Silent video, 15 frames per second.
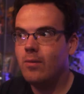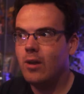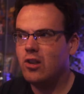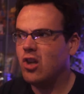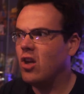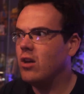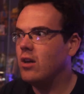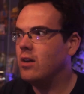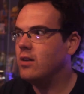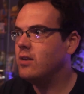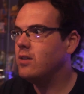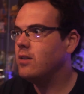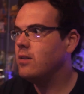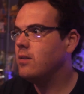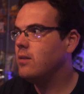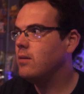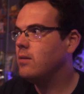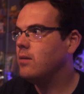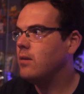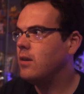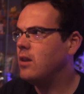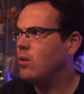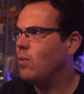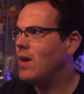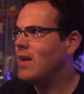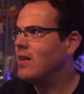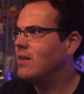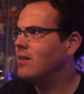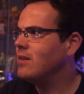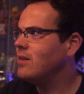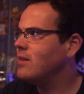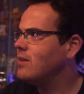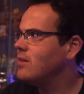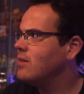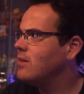A turd. In the wind.